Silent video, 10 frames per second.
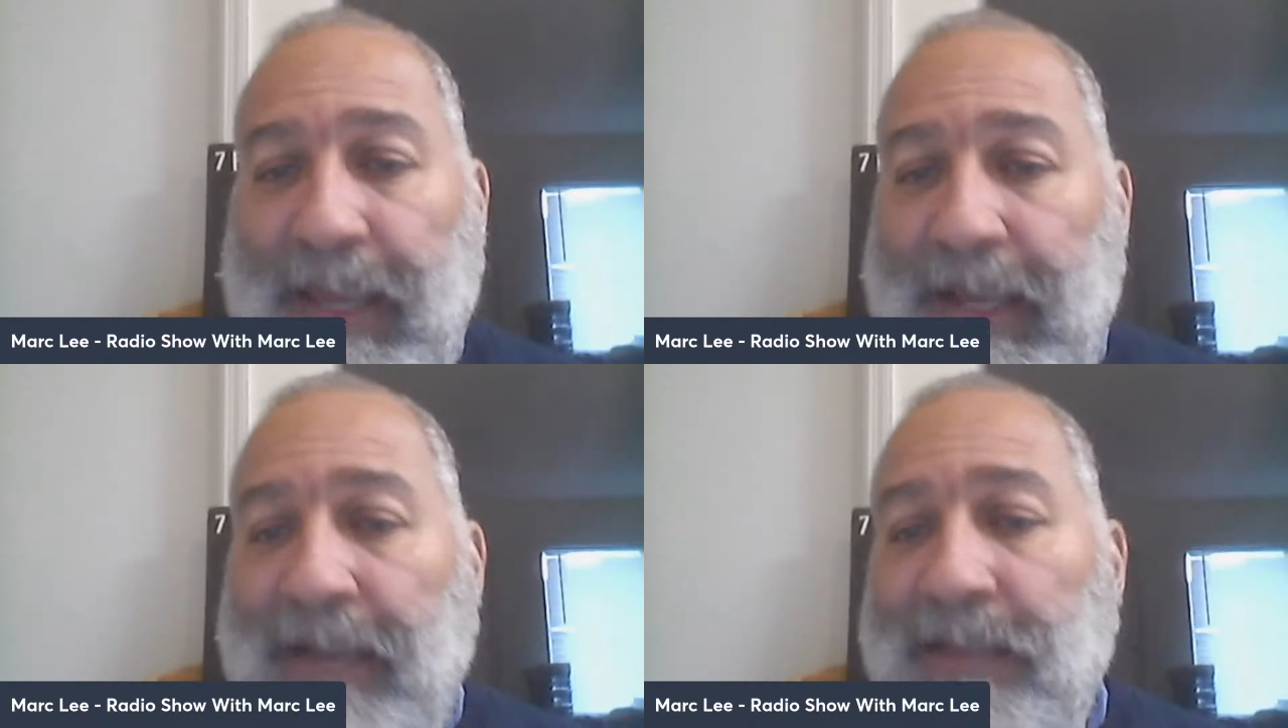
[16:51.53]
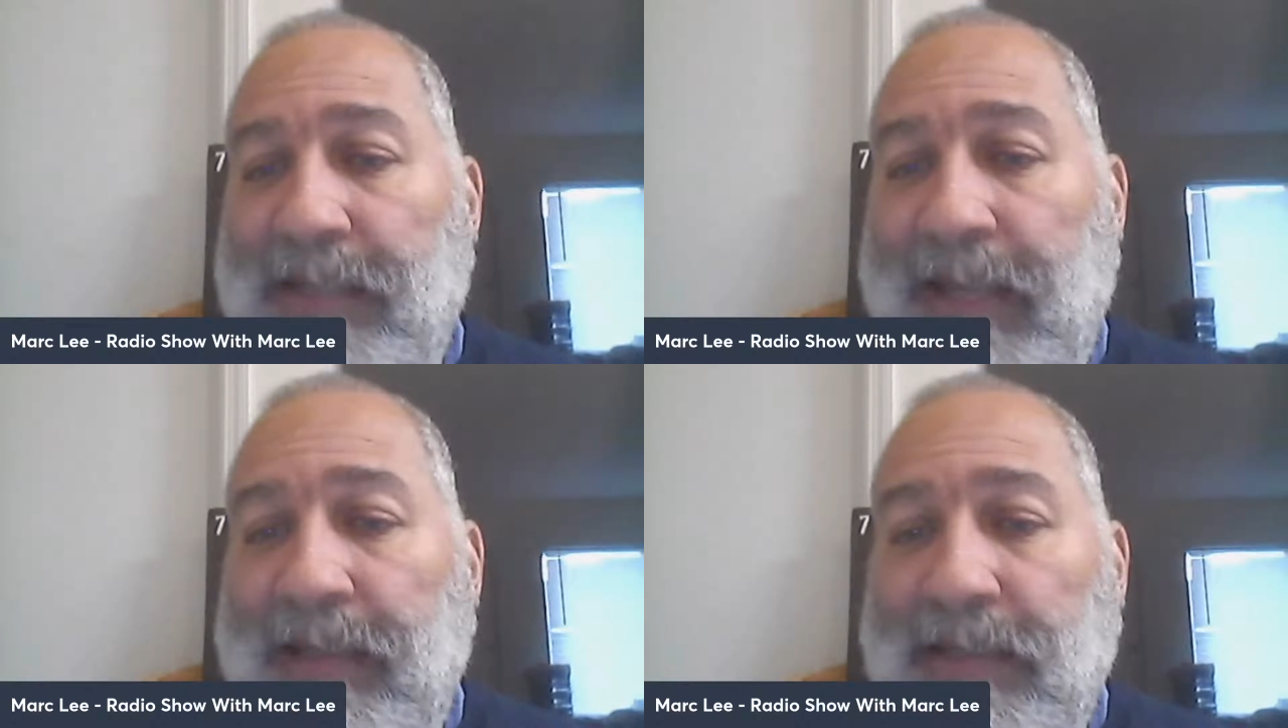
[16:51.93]
And I
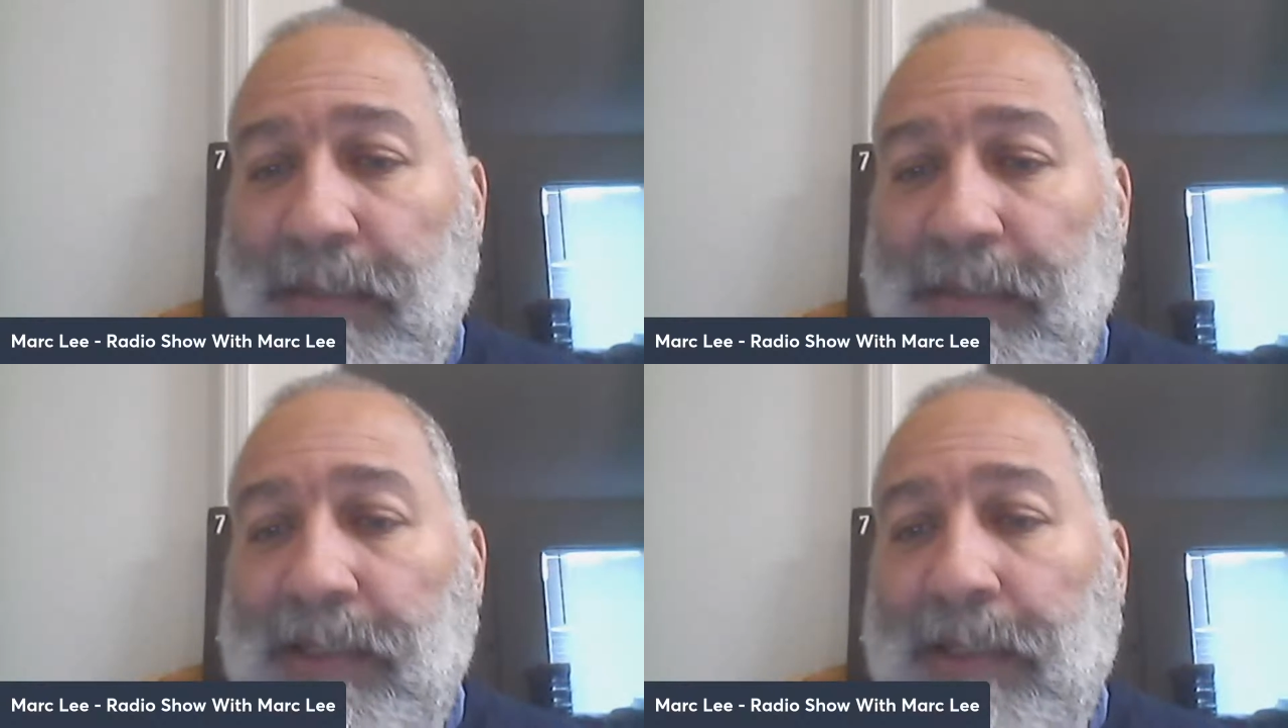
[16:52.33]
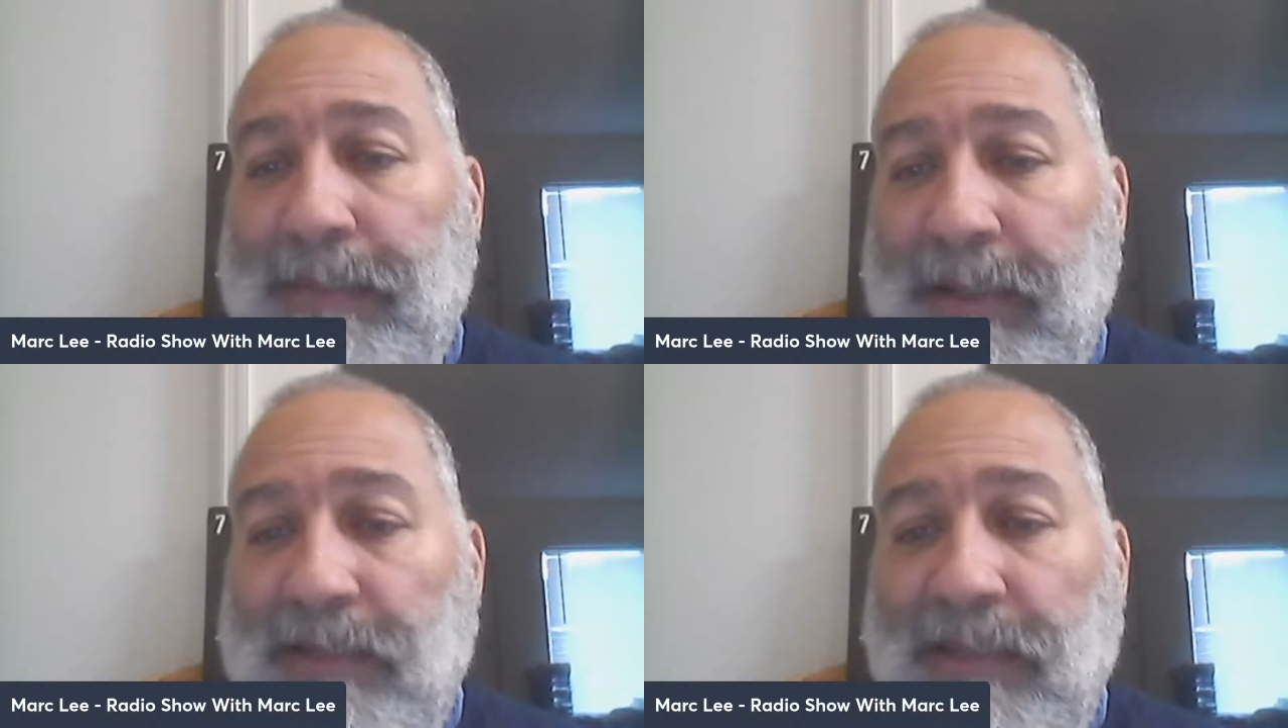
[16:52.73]
understand that some of the
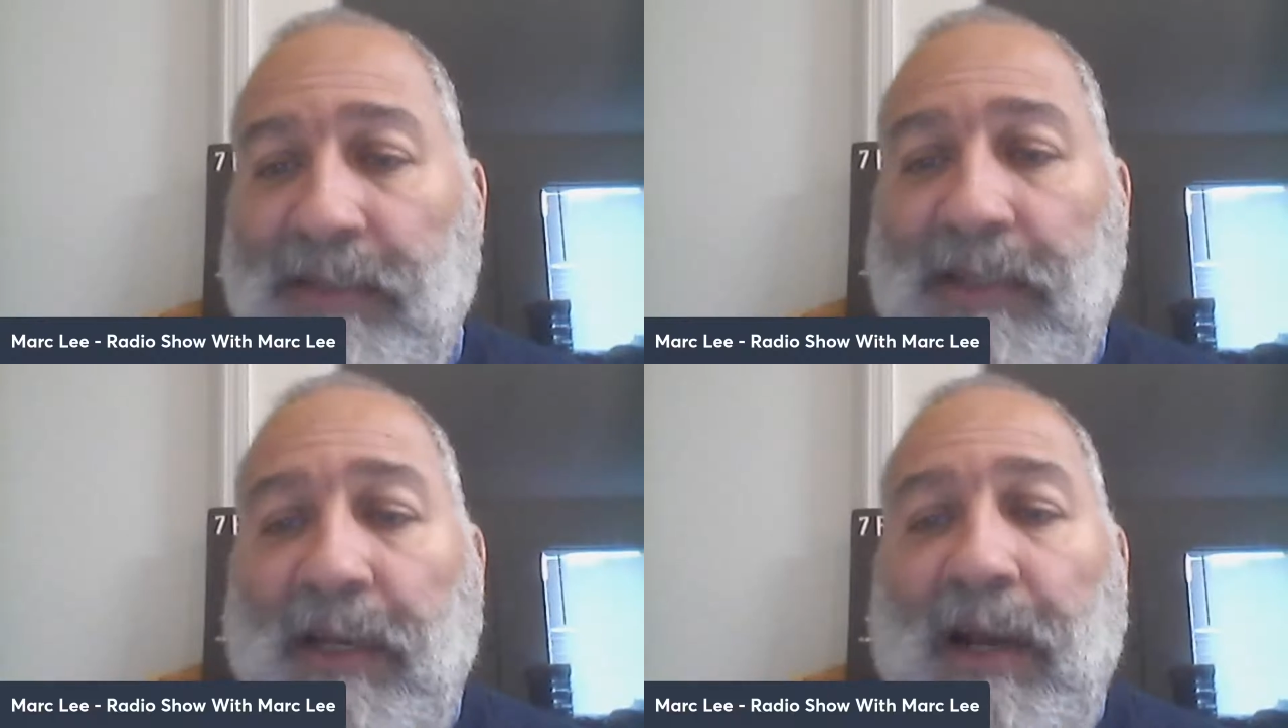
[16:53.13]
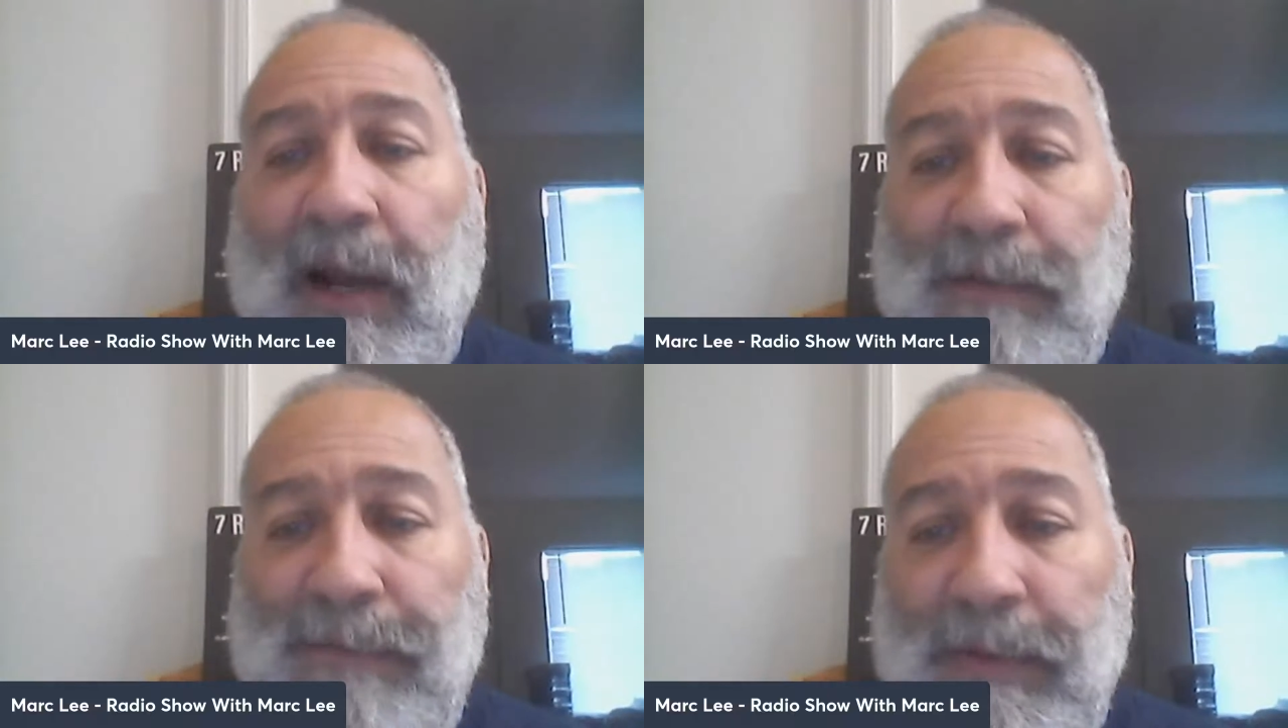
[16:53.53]
comparisons
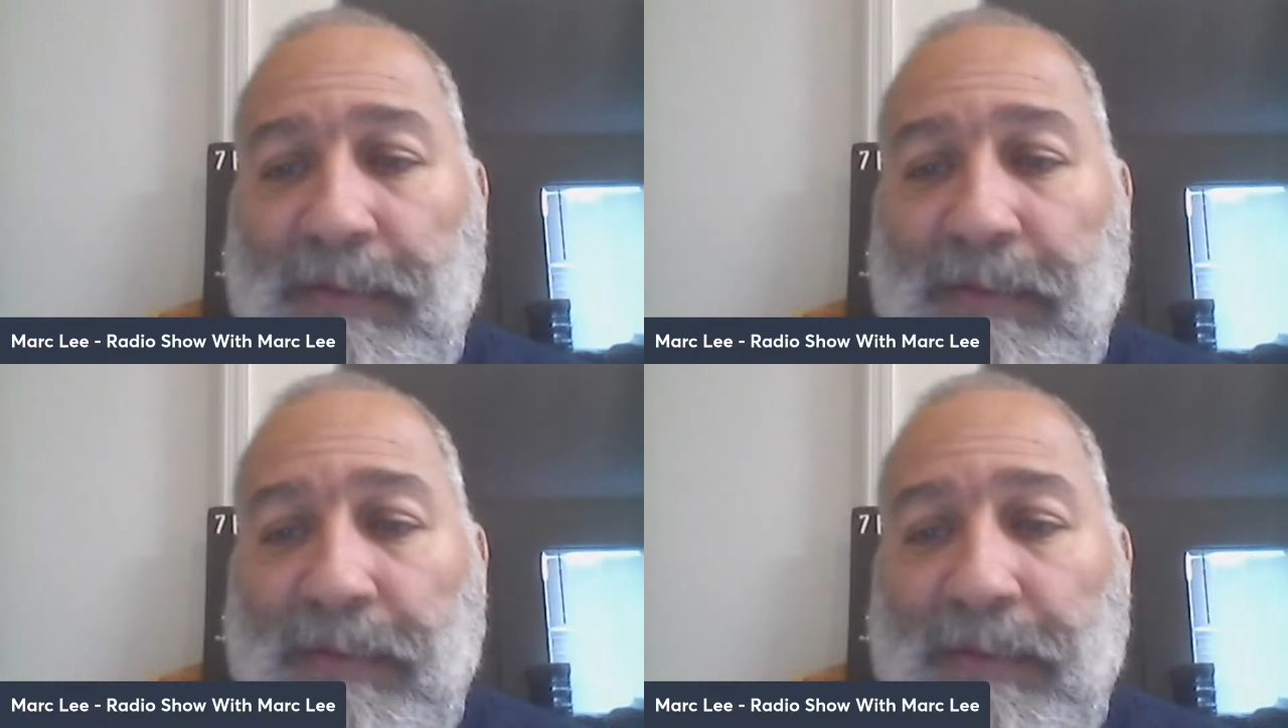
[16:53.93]
are